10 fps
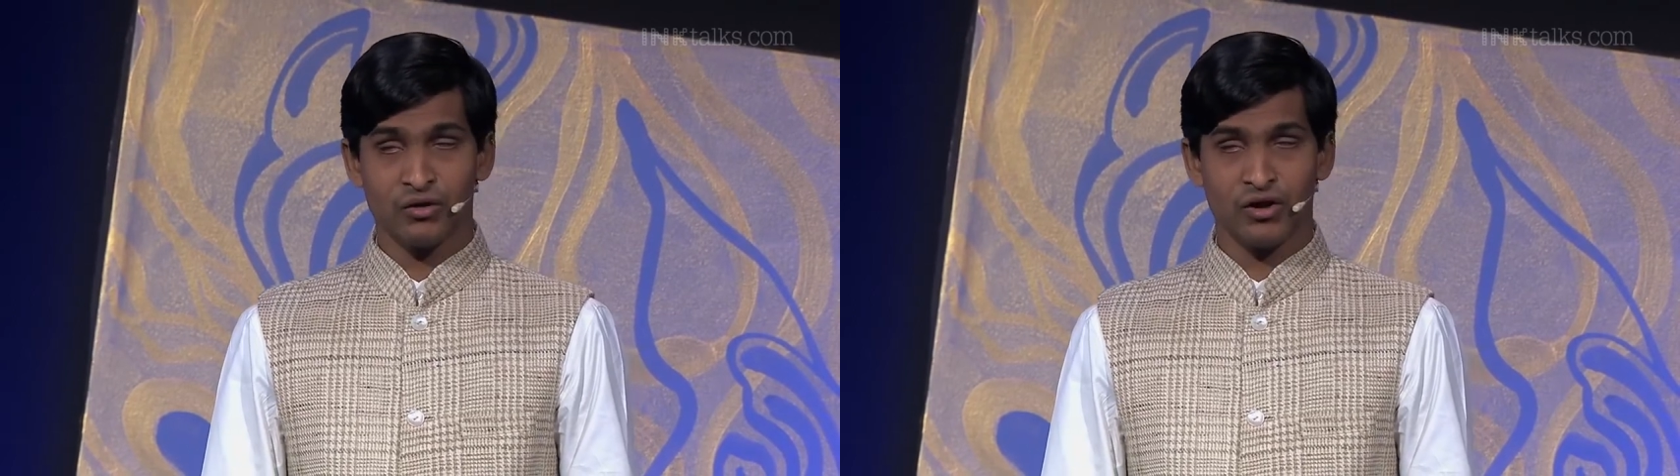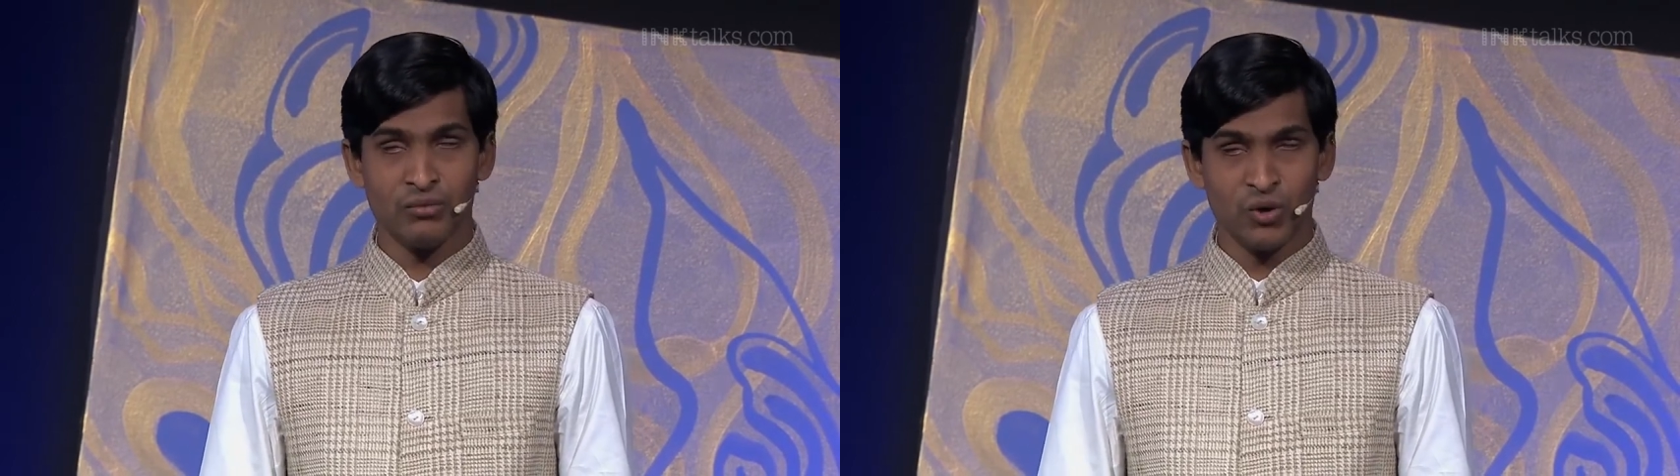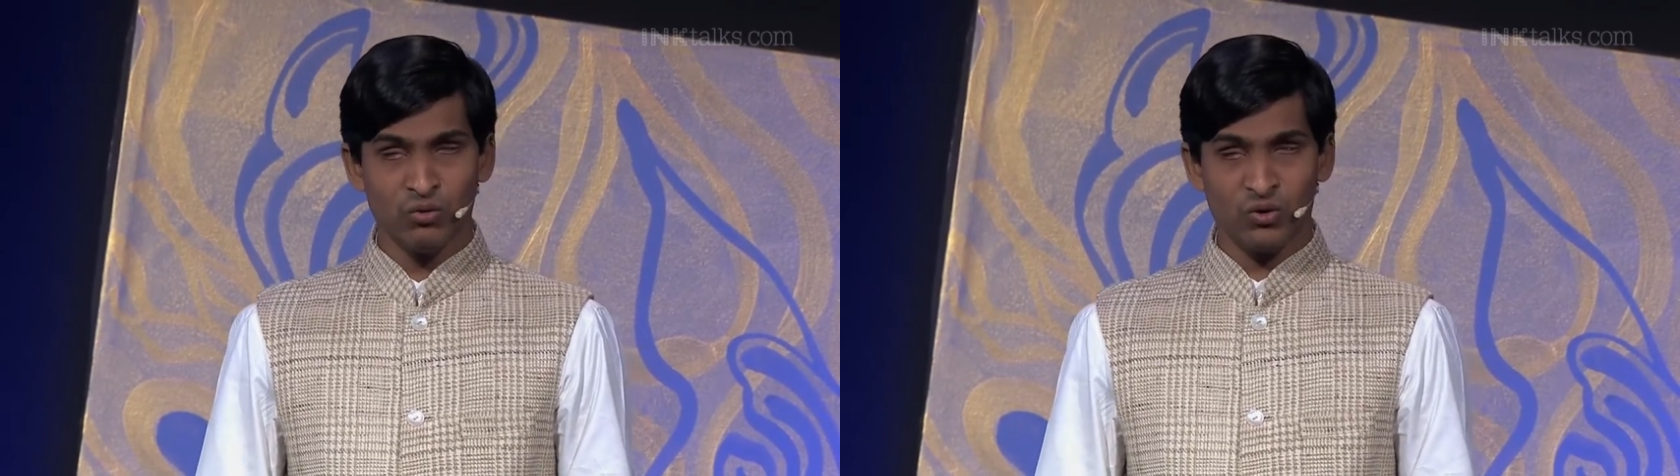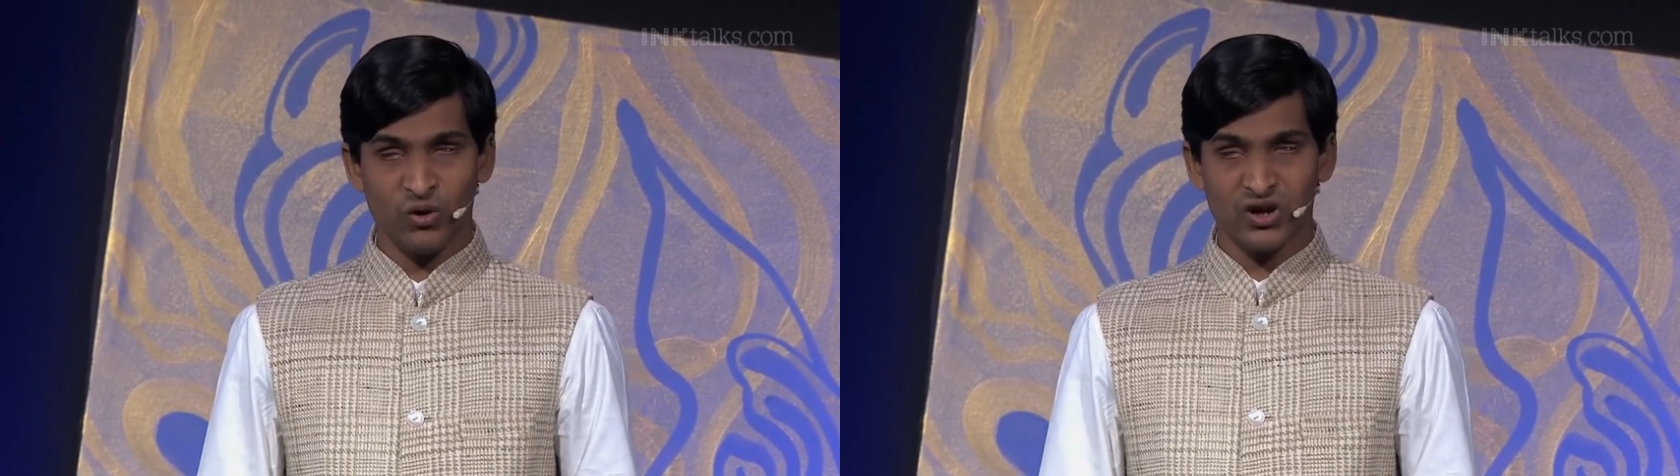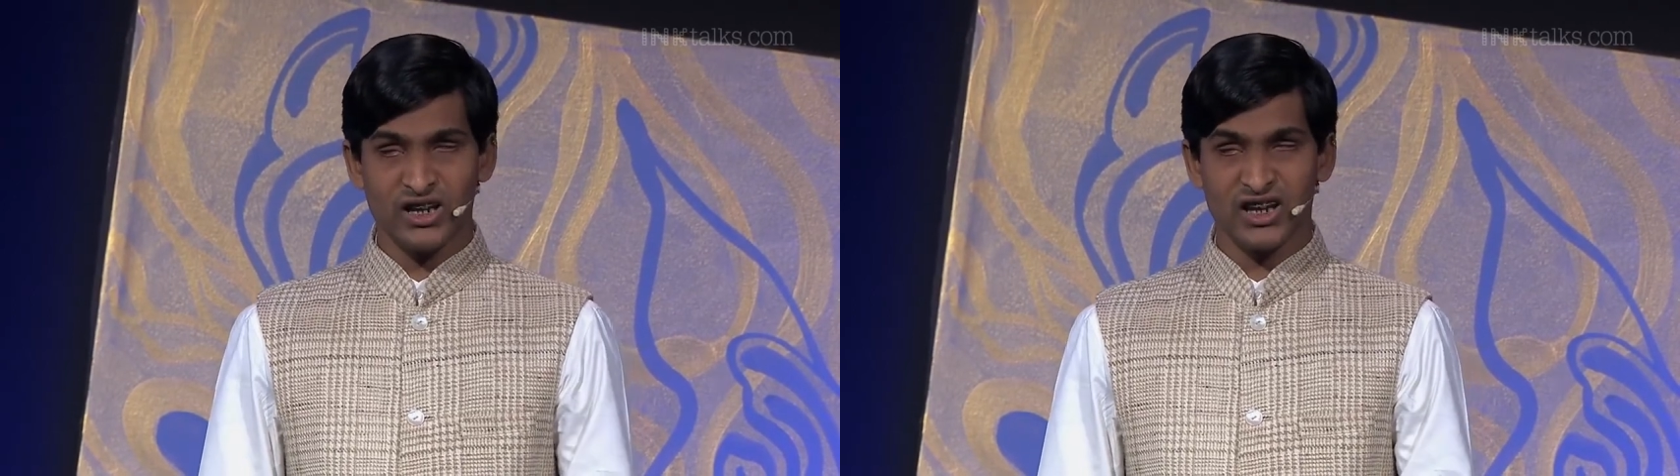Remove
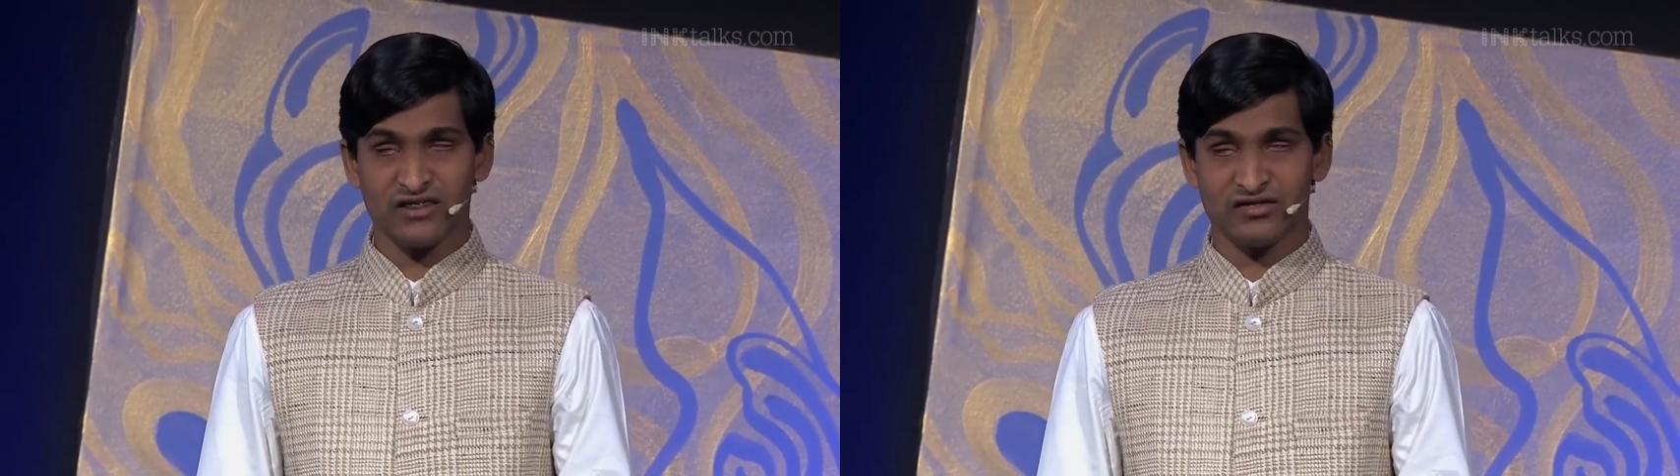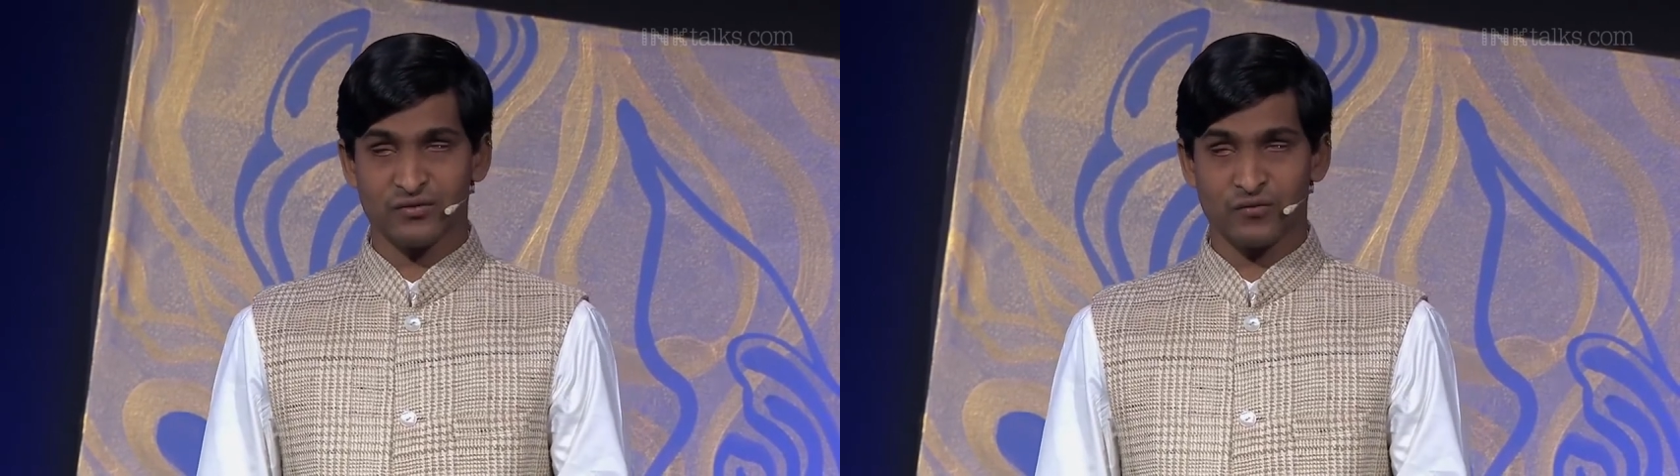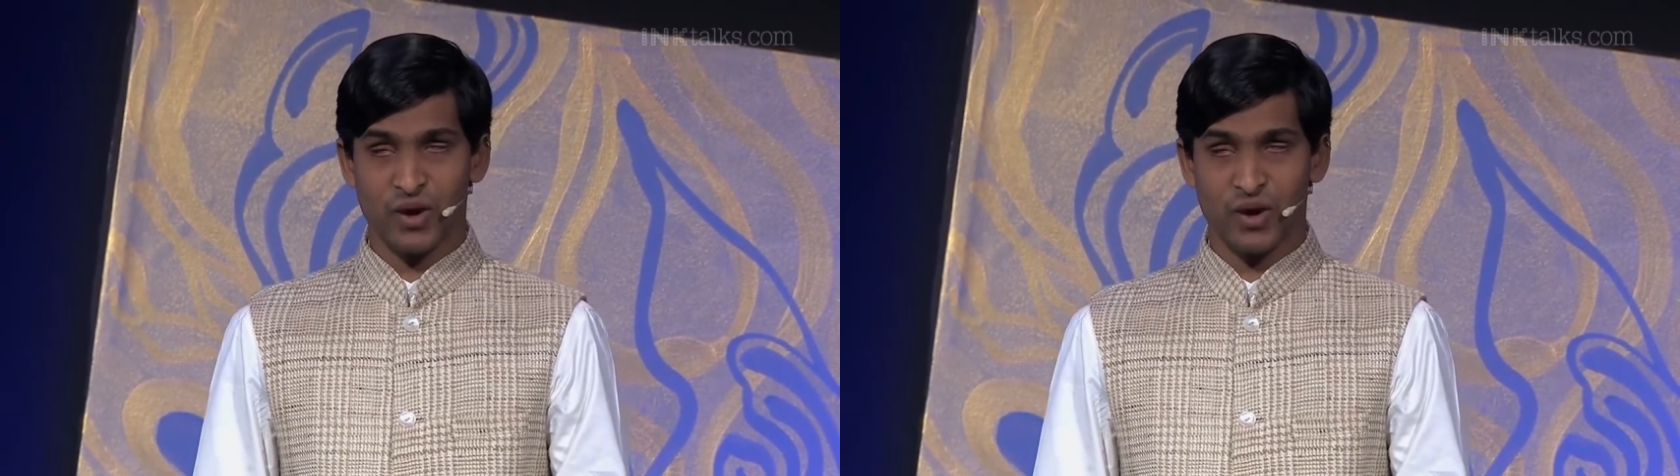loneliness